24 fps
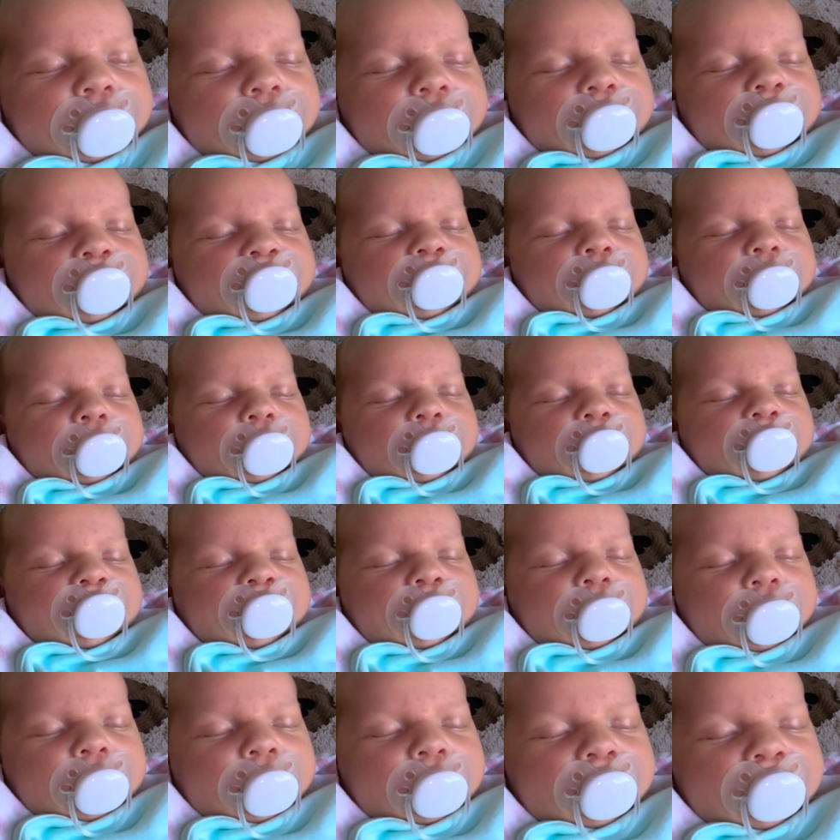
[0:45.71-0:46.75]
Jo
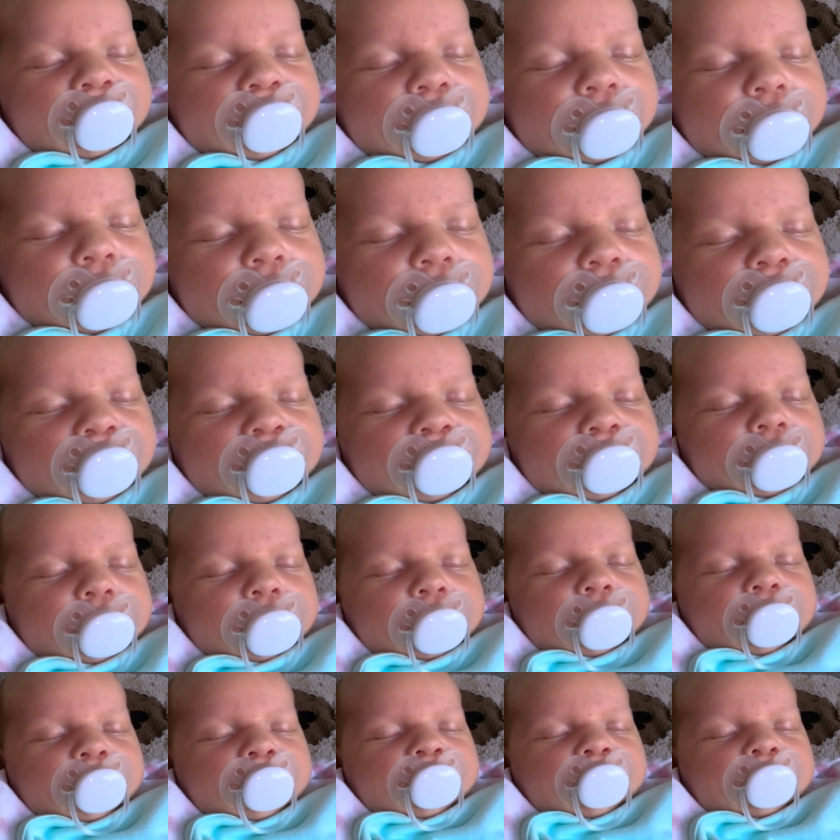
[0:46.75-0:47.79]
shook the tears off her
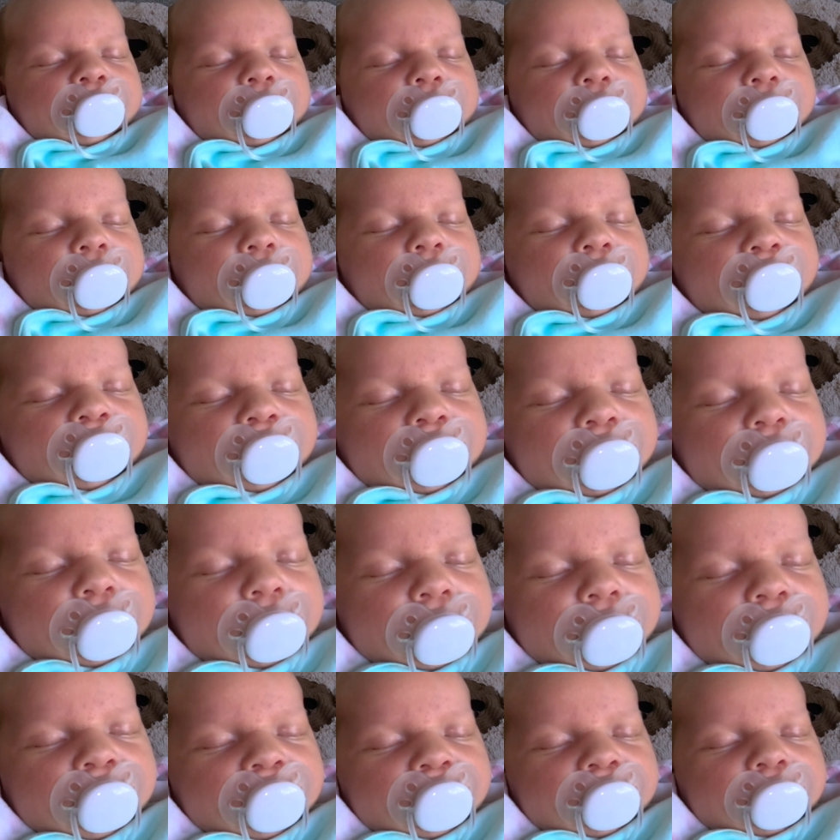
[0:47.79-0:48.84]
cheeks and waited
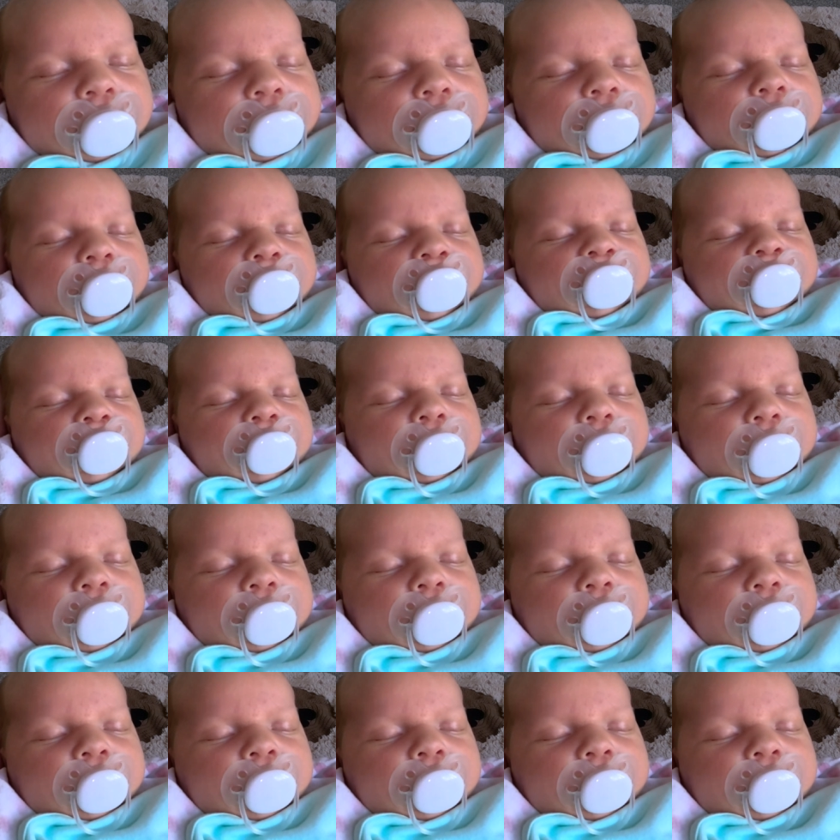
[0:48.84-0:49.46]
to hear the news.